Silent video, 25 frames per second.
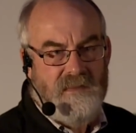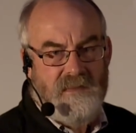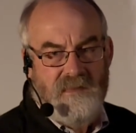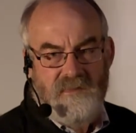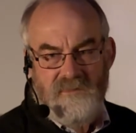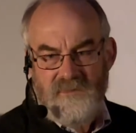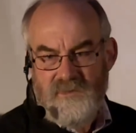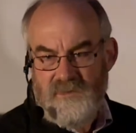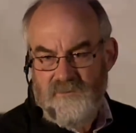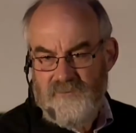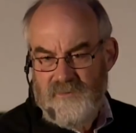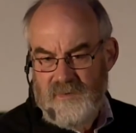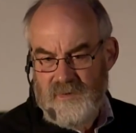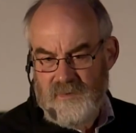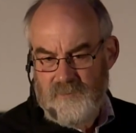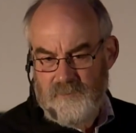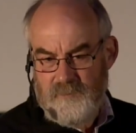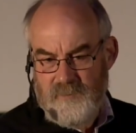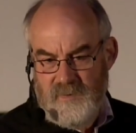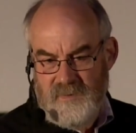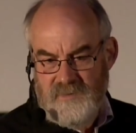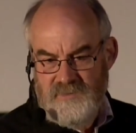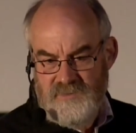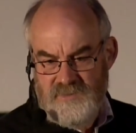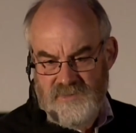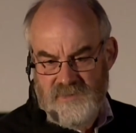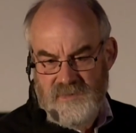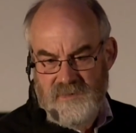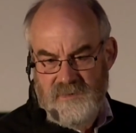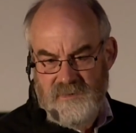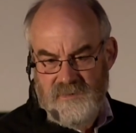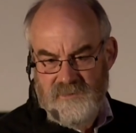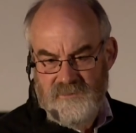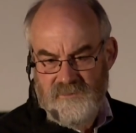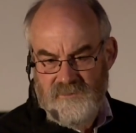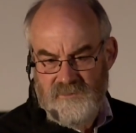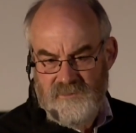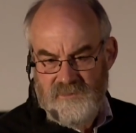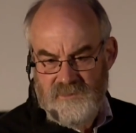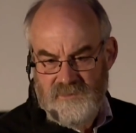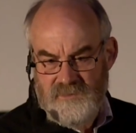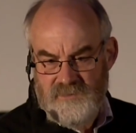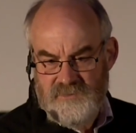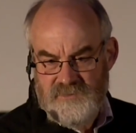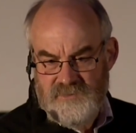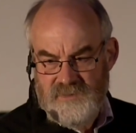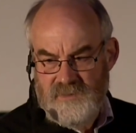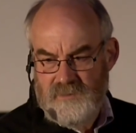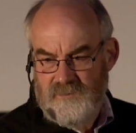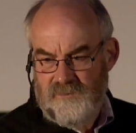It's developed punch cards to
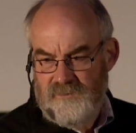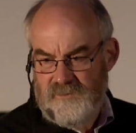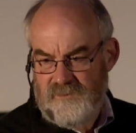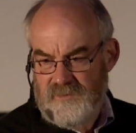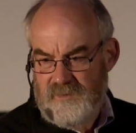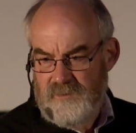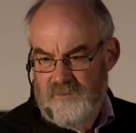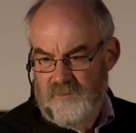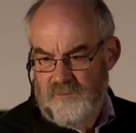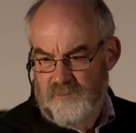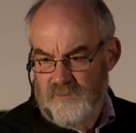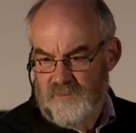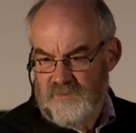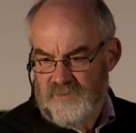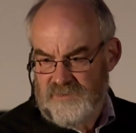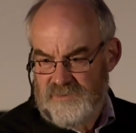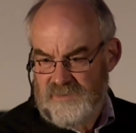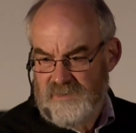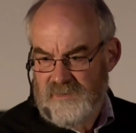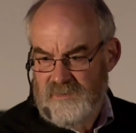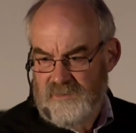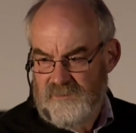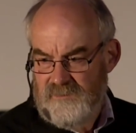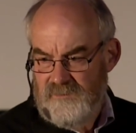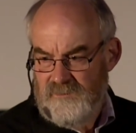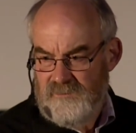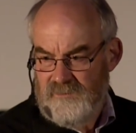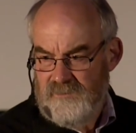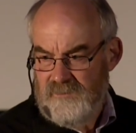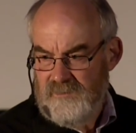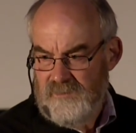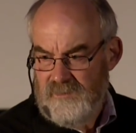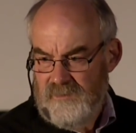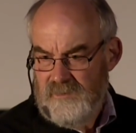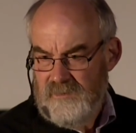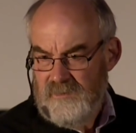control sewing machines,